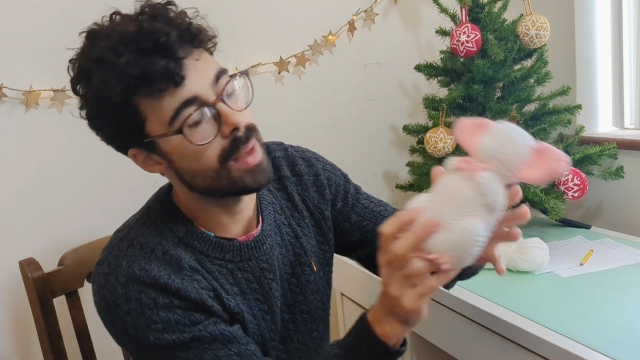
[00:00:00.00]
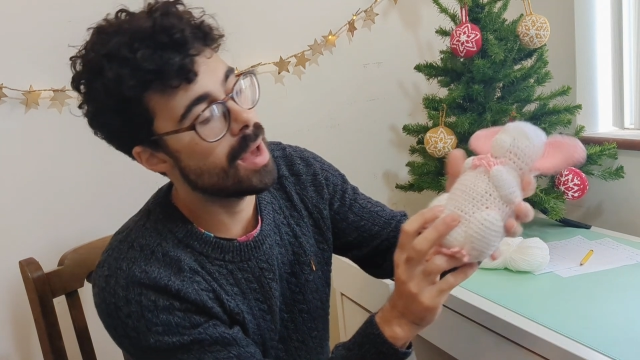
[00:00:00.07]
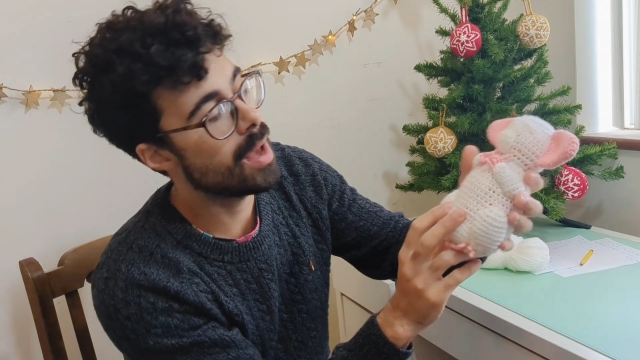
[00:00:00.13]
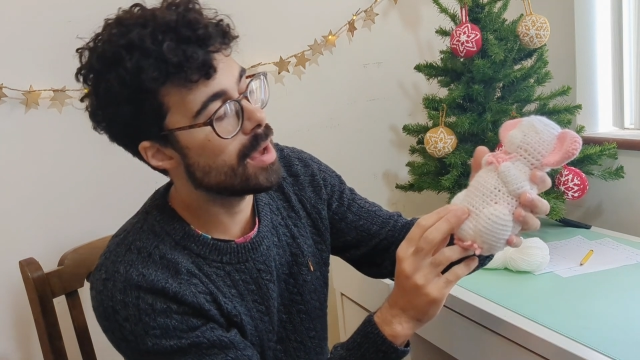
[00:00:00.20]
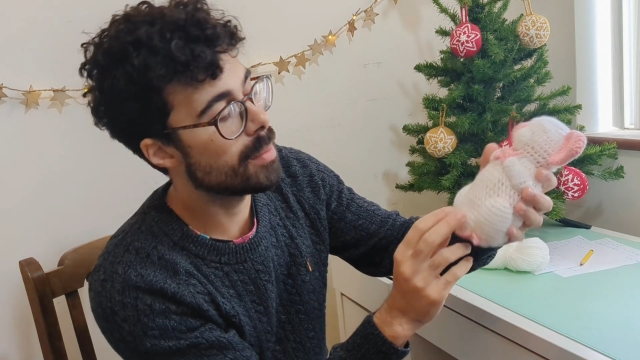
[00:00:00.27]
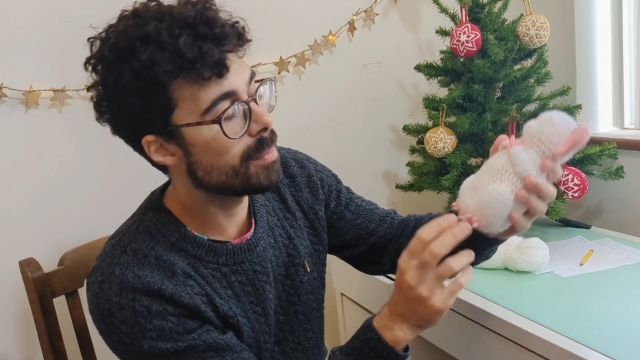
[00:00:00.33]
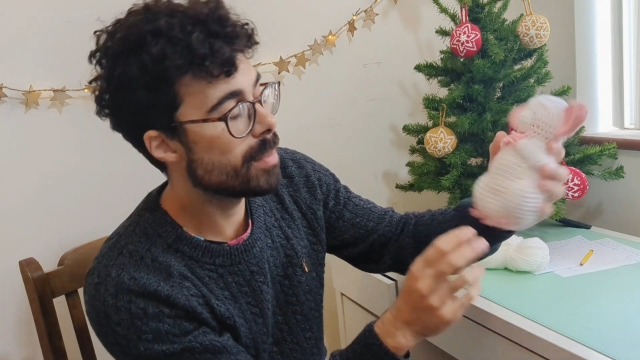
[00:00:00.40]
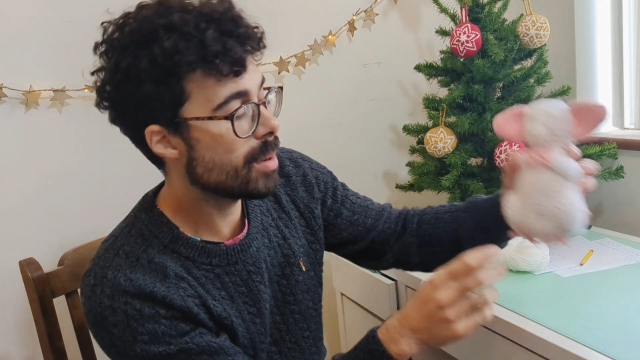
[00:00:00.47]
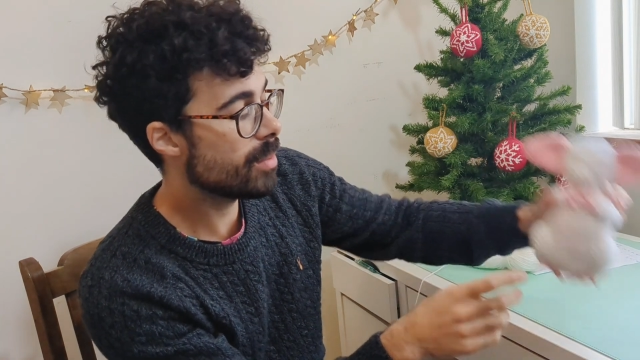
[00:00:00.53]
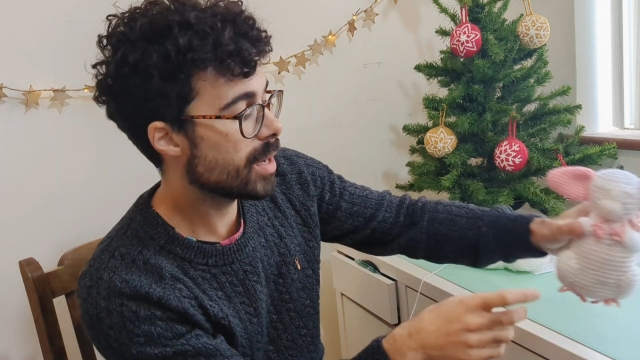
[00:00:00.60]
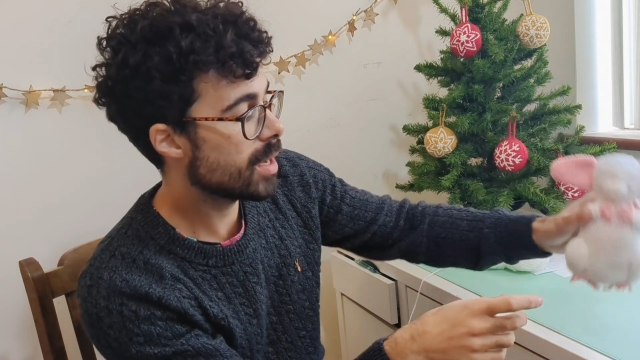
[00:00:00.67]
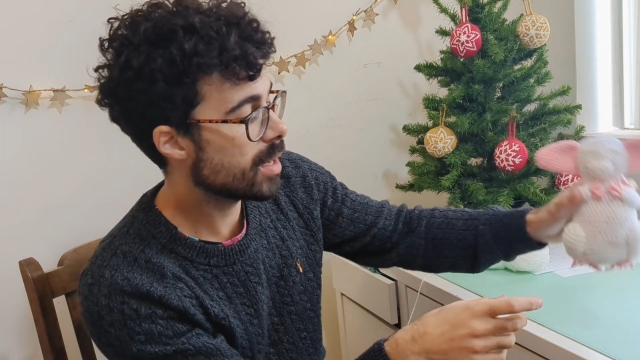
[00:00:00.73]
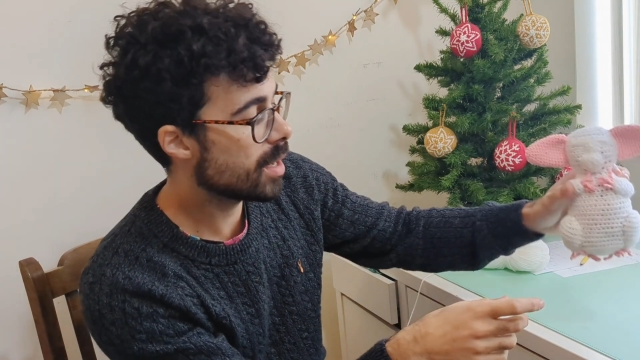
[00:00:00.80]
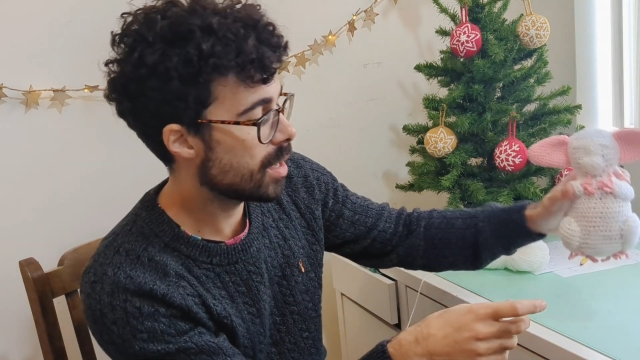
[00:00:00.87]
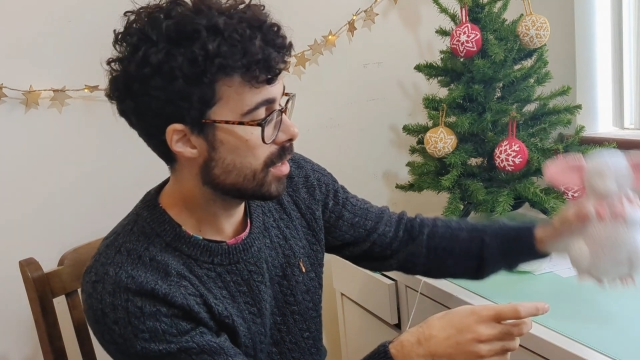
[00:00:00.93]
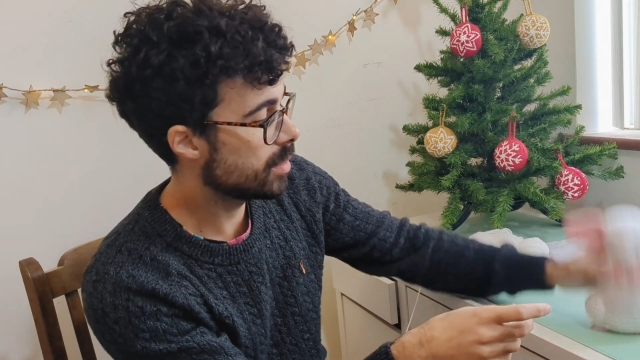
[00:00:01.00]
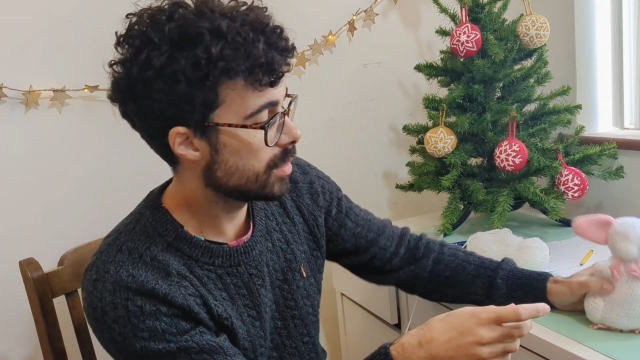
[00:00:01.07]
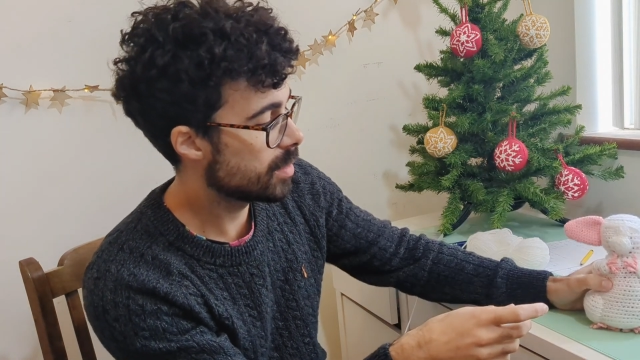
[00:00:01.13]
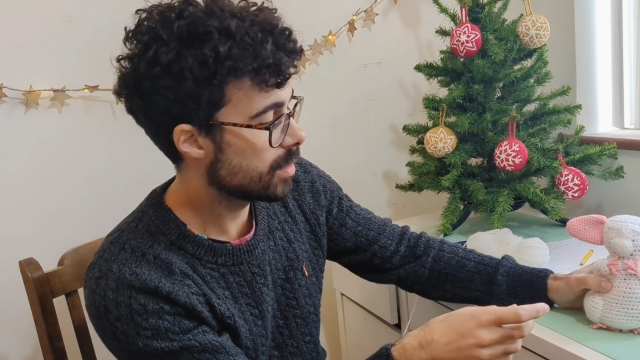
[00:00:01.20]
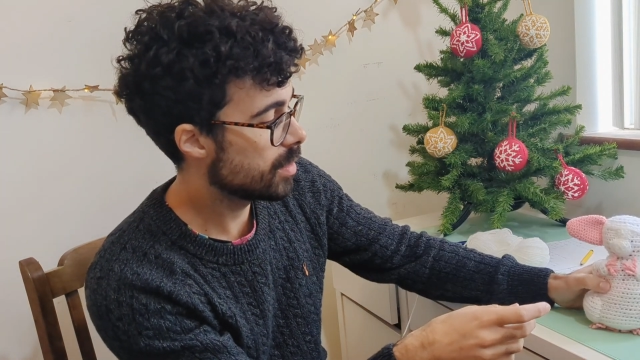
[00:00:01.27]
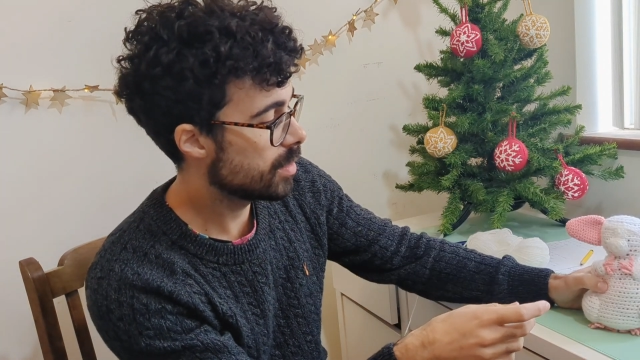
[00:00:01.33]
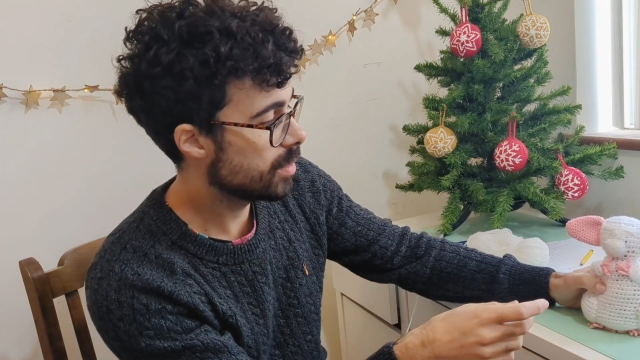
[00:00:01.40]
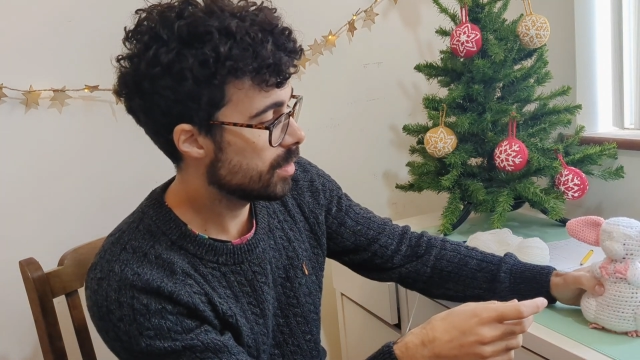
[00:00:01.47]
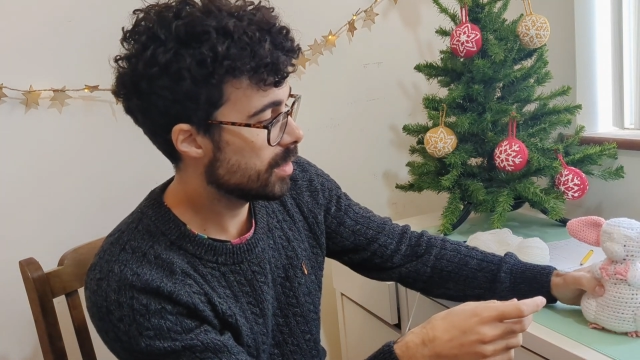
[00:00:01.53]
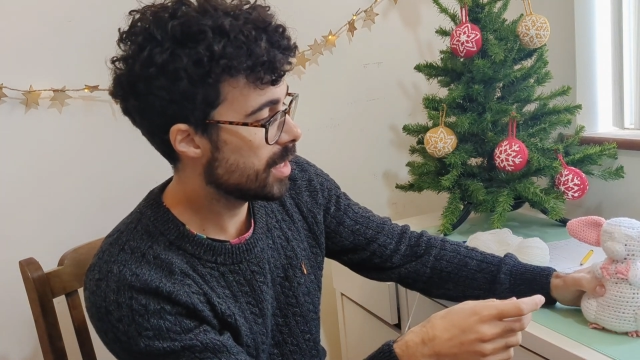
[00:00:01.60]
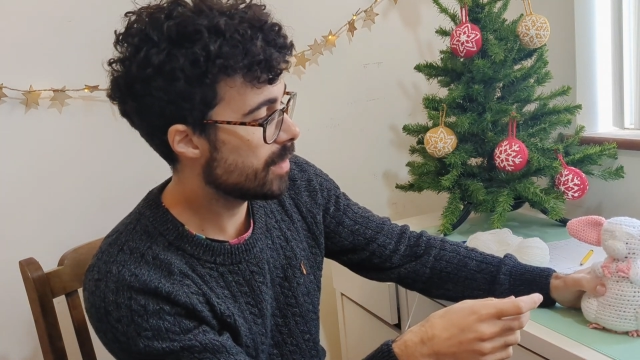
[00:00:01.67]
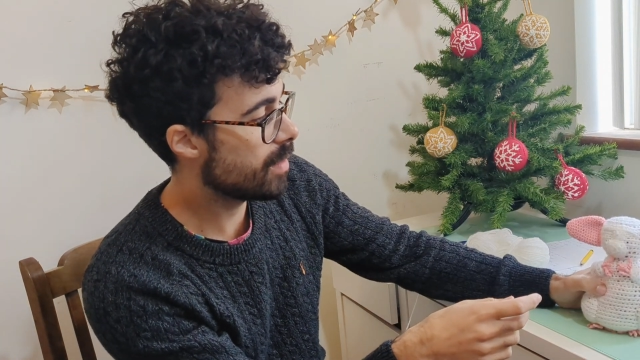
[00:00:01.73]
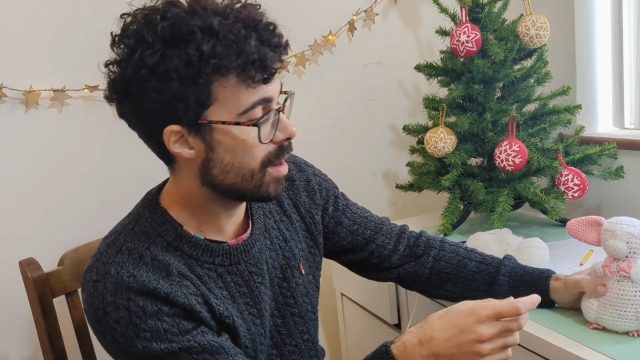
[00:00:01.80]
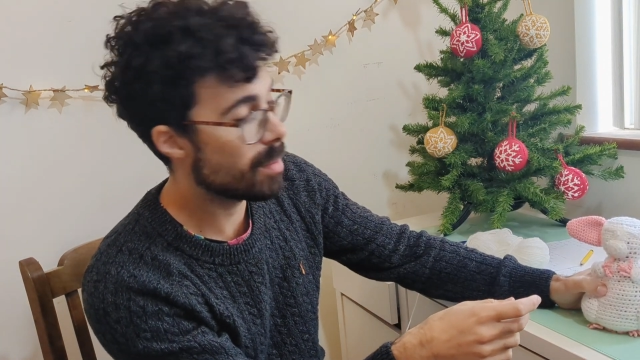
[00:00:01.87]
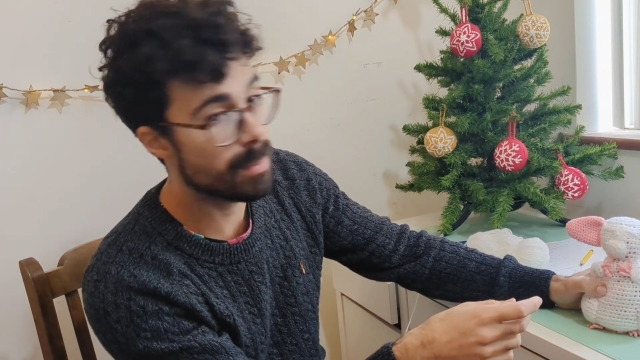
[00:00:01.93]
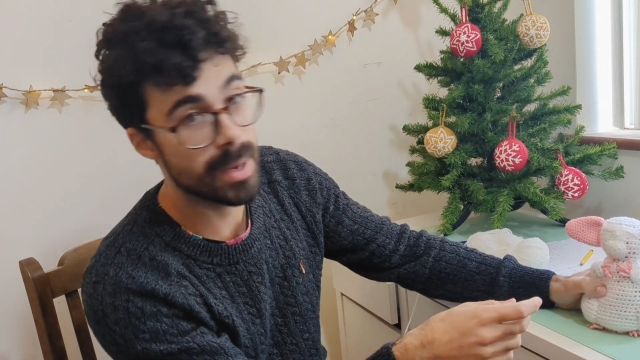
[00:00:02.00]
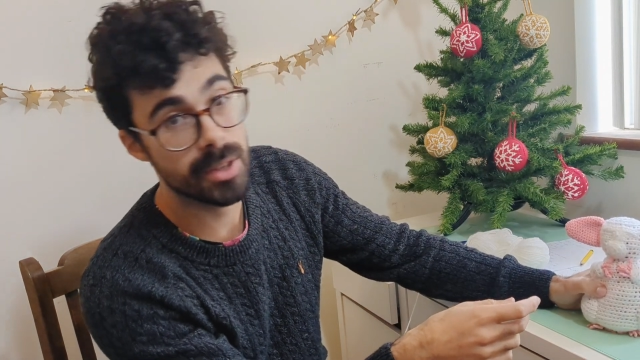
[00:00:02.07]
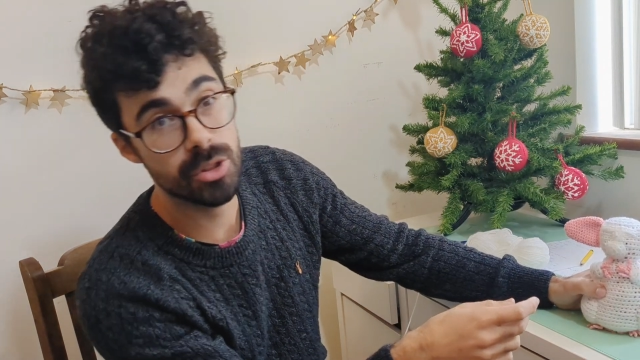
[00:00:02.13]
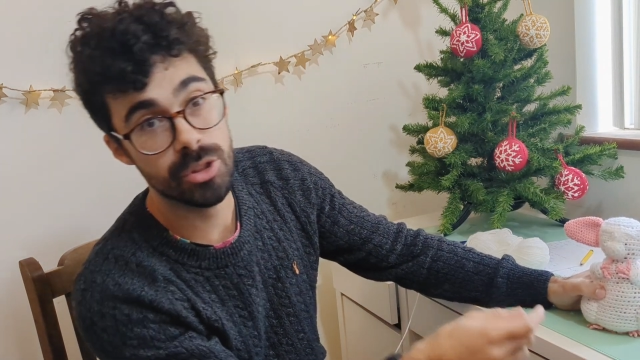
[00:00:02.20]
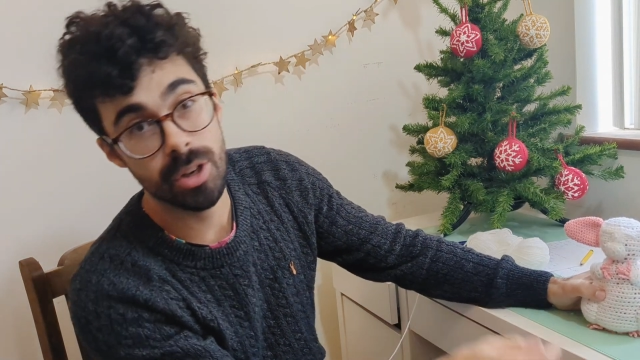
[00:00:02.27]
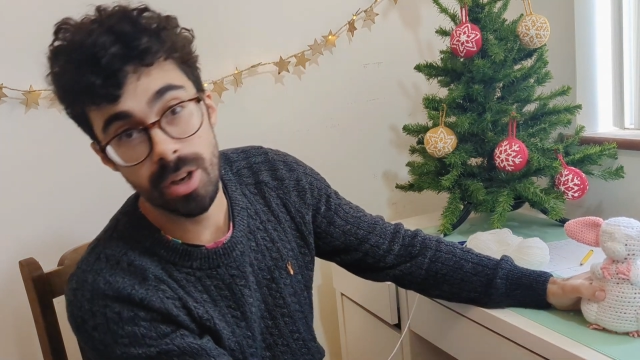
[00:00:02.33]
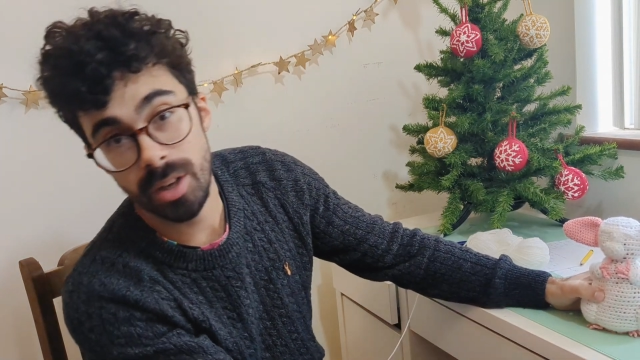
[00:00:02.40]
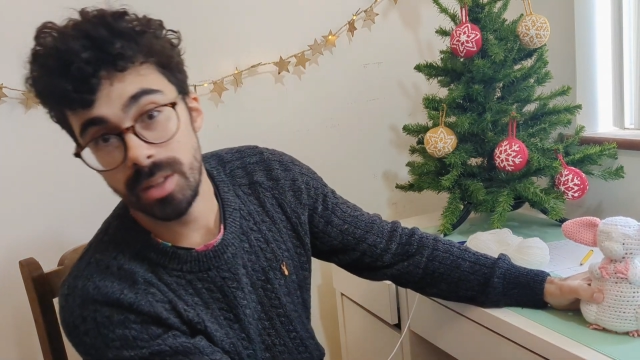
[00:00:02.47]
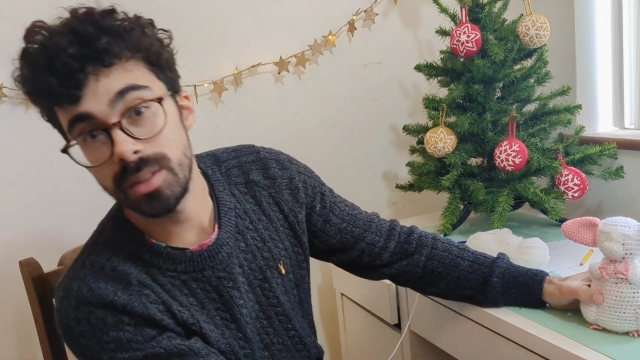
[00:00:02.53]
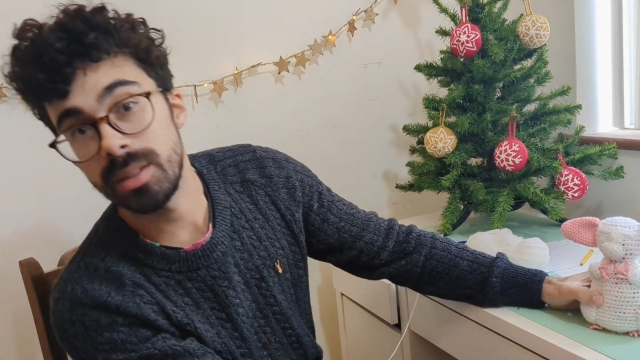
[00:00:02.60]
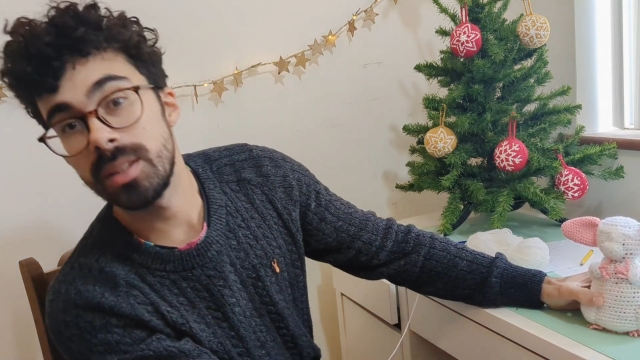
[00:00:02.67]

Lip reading: but we're going to give it our best shot.